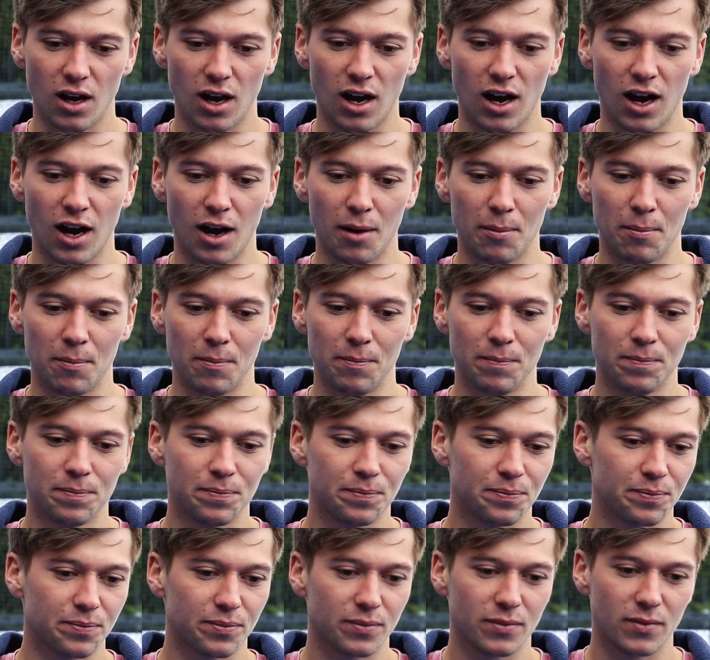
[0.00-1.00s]

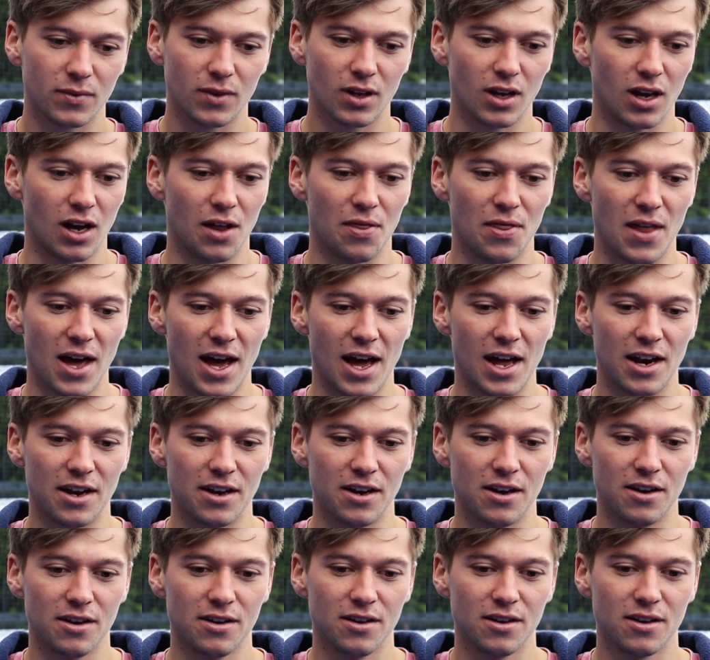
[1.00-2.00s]
and
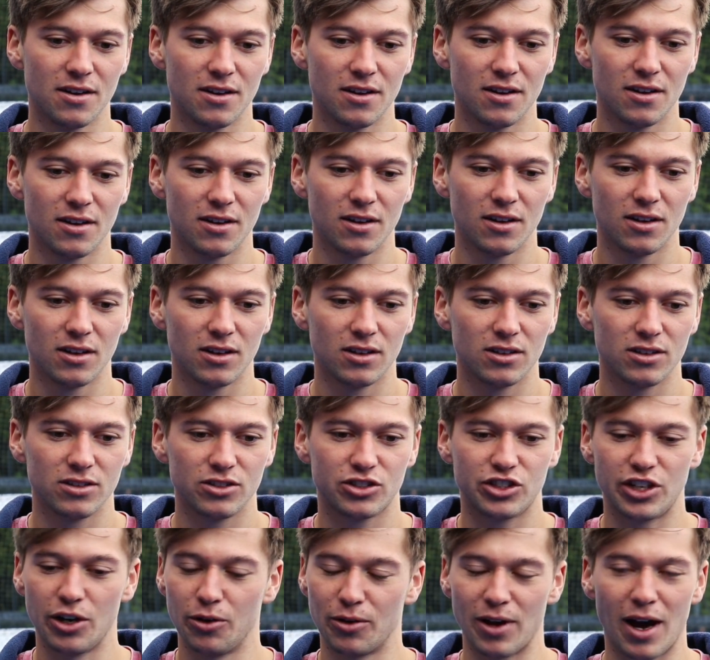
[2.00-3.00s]
then
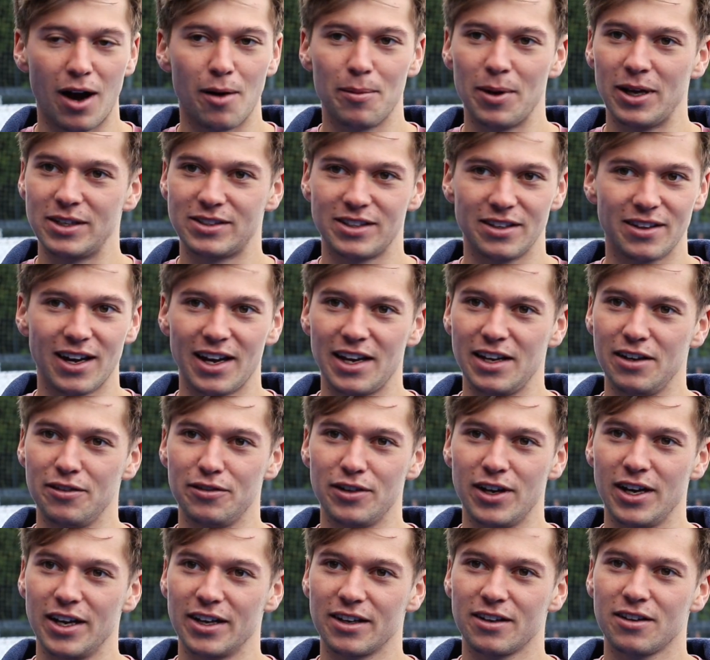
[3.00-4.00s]
chilled out basically that
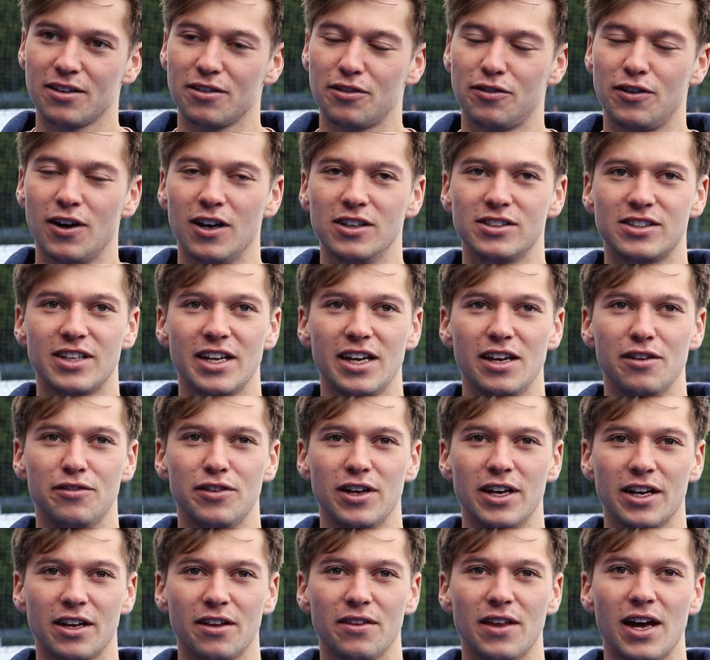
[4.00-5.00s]
evening, Thursday
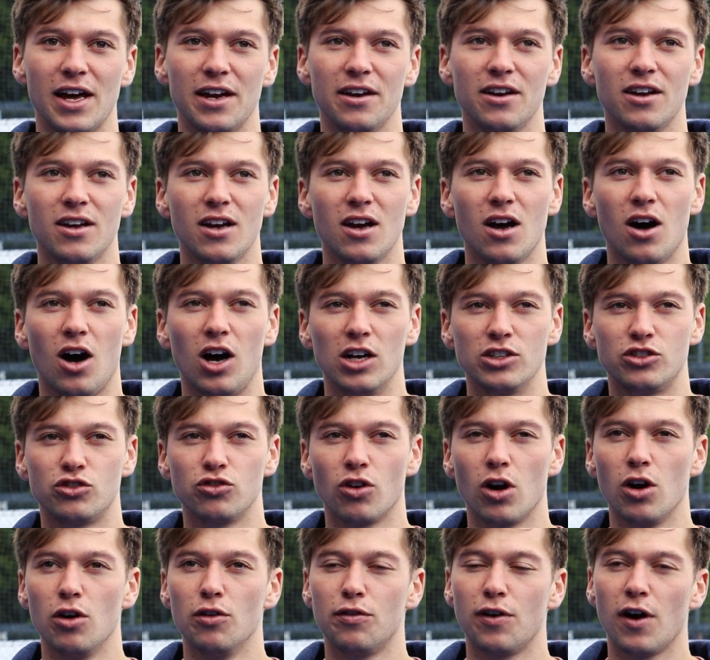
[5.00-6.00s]
evening, and then I
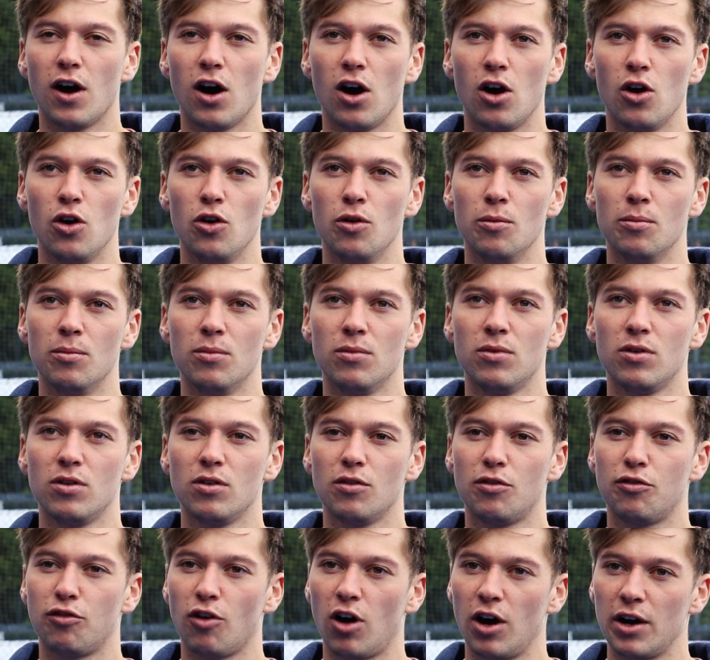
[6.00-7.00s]
drove home
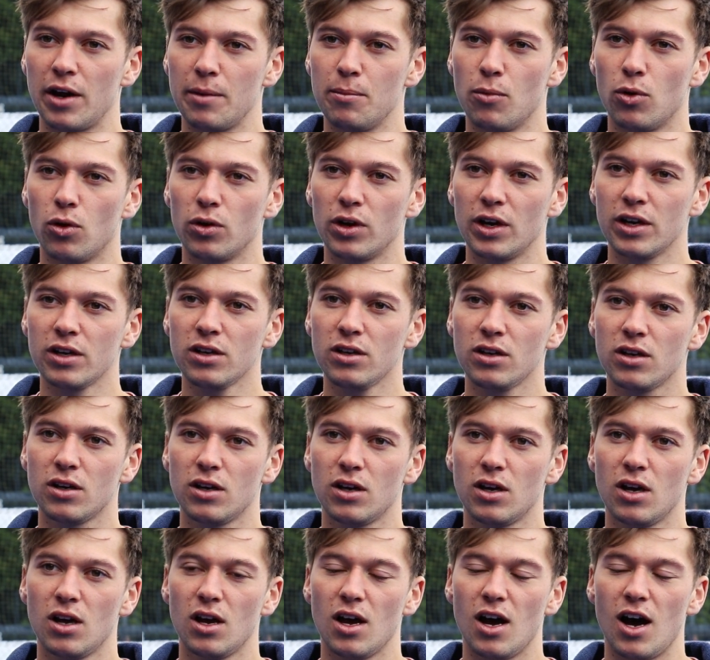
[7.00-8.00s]
Friday morning,
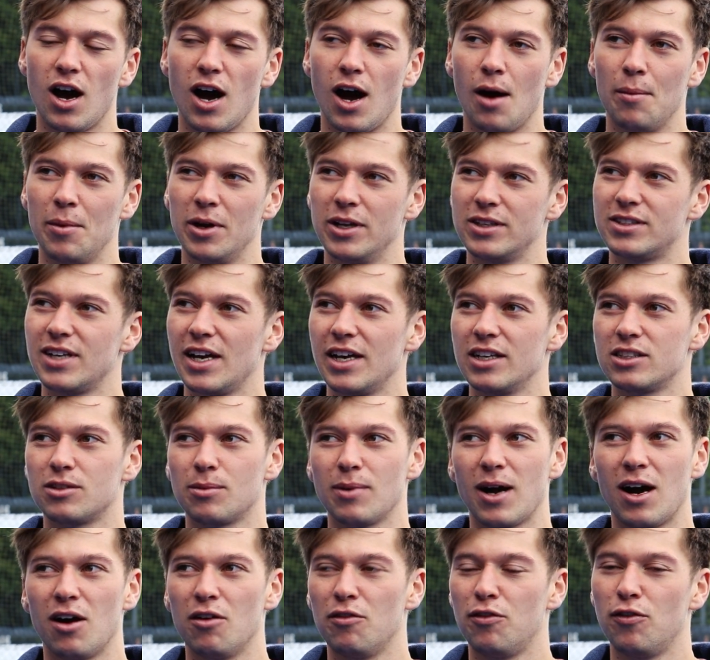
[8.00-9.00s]
and it takes
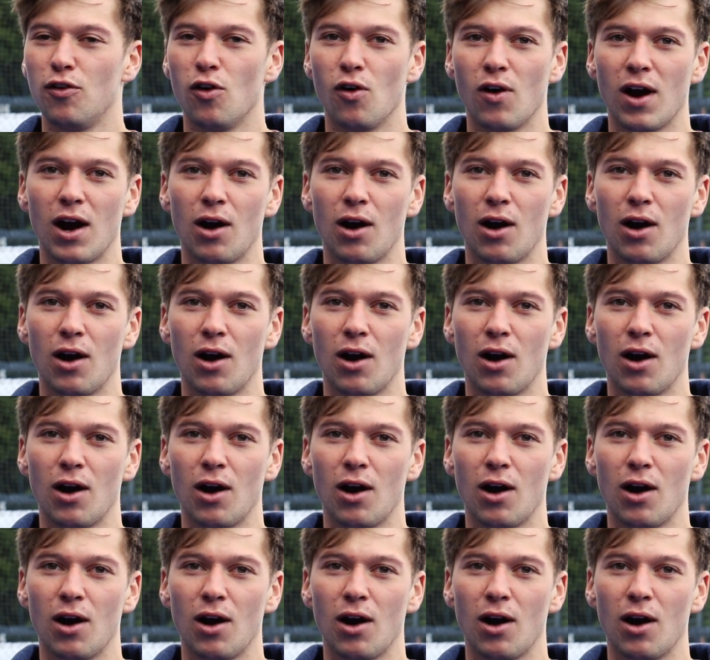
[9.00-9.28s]
about 4